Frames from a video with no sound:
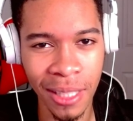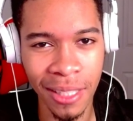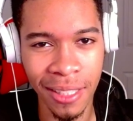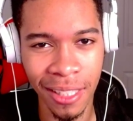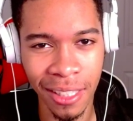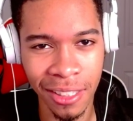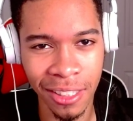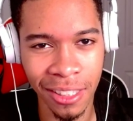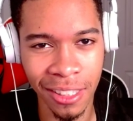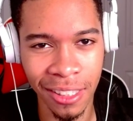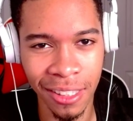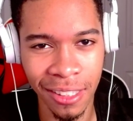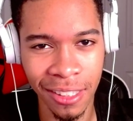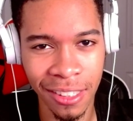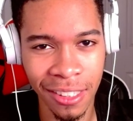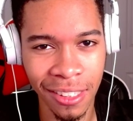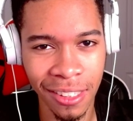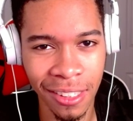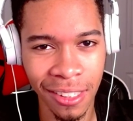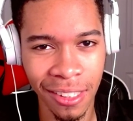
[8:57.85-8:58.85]
sections
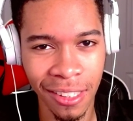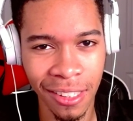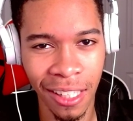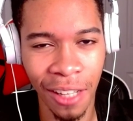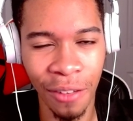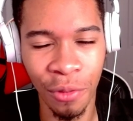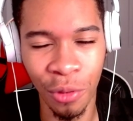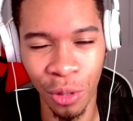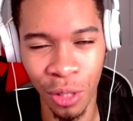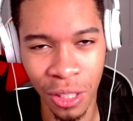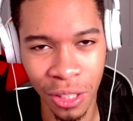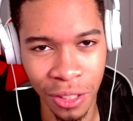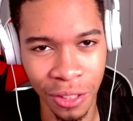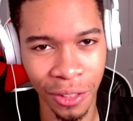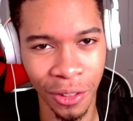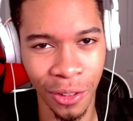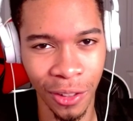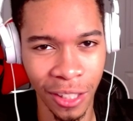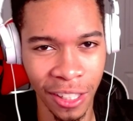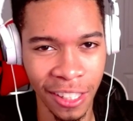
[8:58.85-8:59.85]
if you
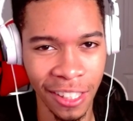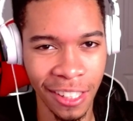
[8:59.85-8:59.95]
disagree.